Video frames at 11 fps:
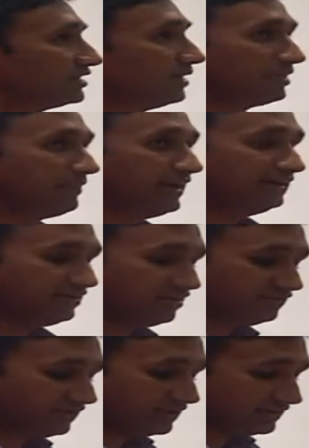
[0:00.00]
reminded of
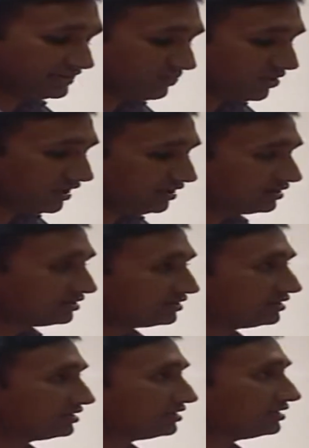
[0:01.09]
at this point
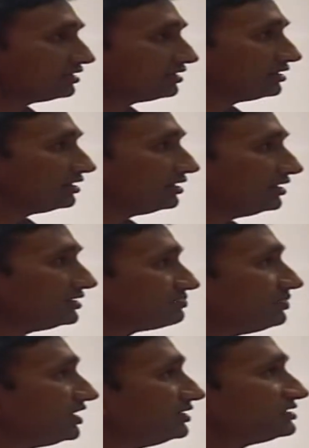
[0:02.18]
is
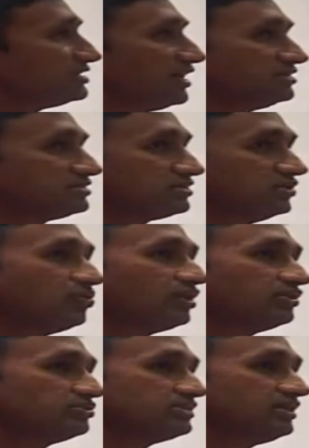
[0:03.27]
be the change you want to
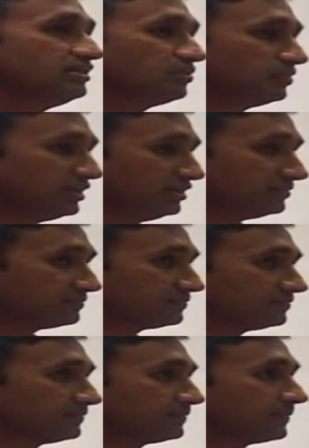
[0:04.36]
see in the world.
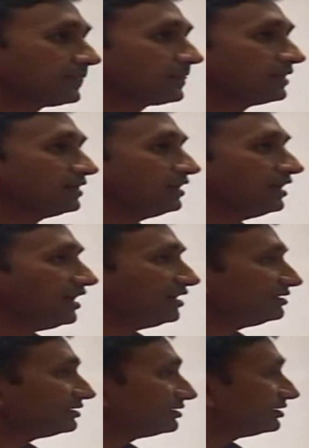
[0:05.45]
And
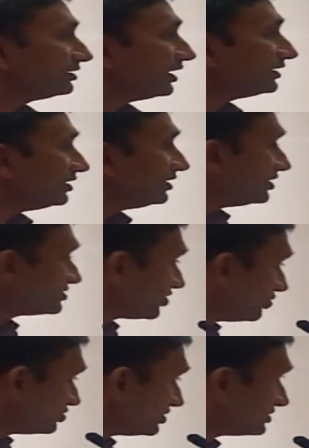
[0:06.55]
I think
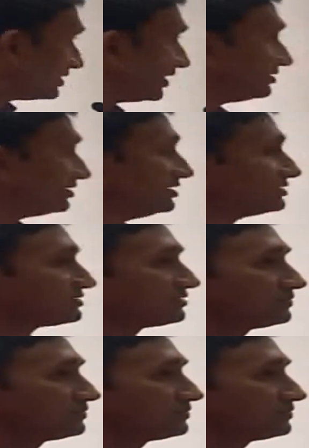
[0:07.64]
institutions like these